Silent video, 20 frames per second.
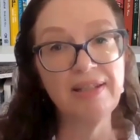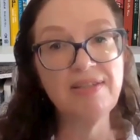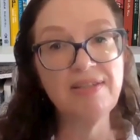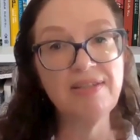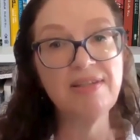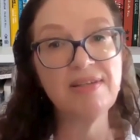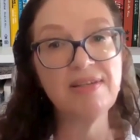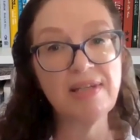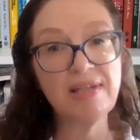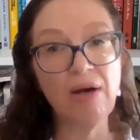
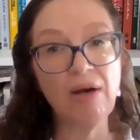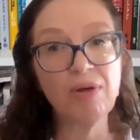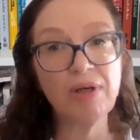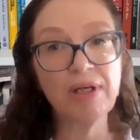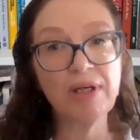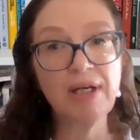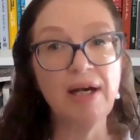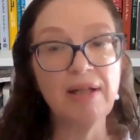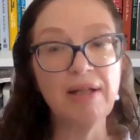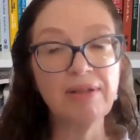This is
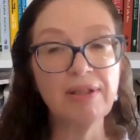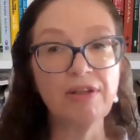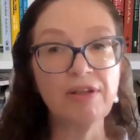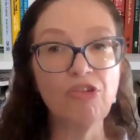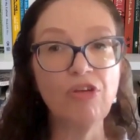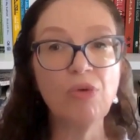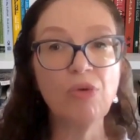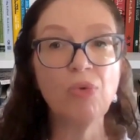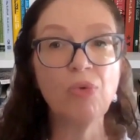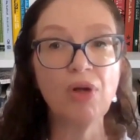our country.
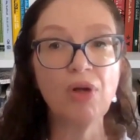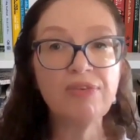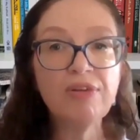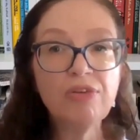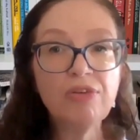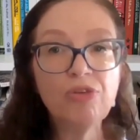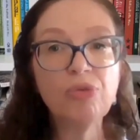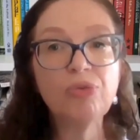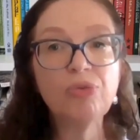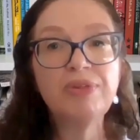She
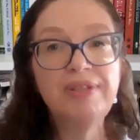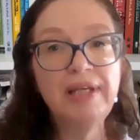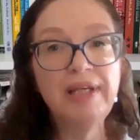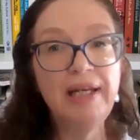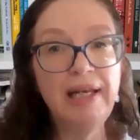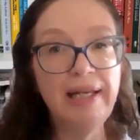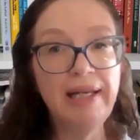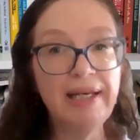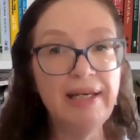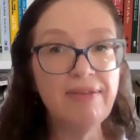wanted to
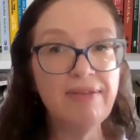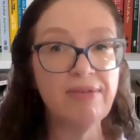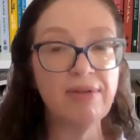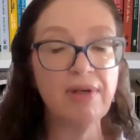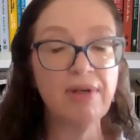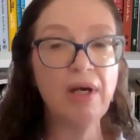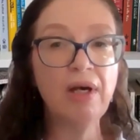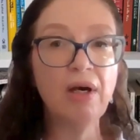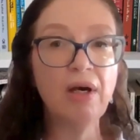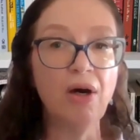
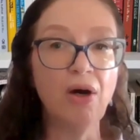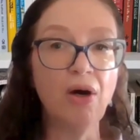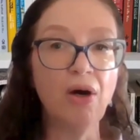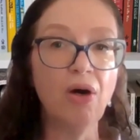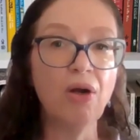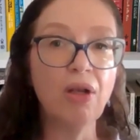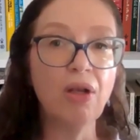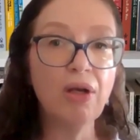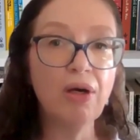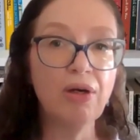delete
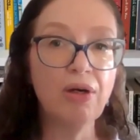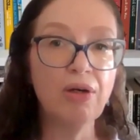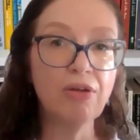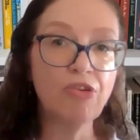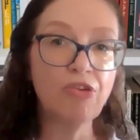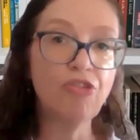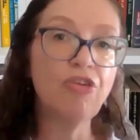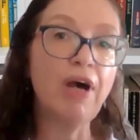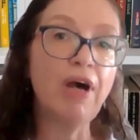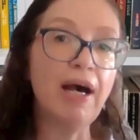all
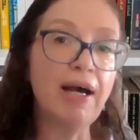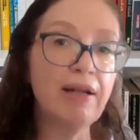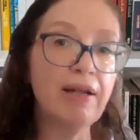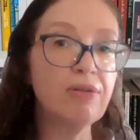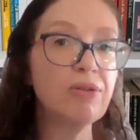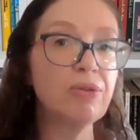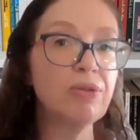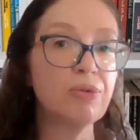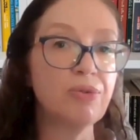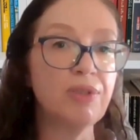her
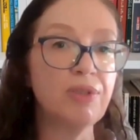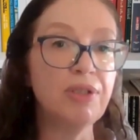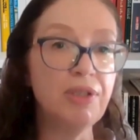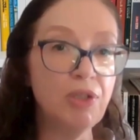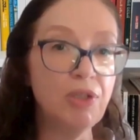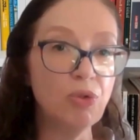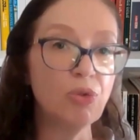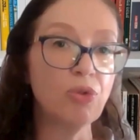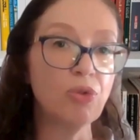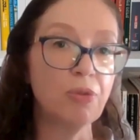childhood
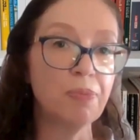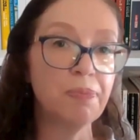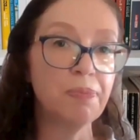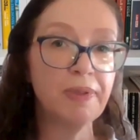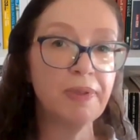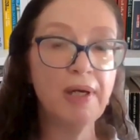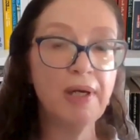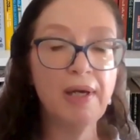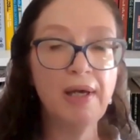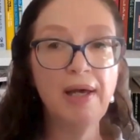in Europe.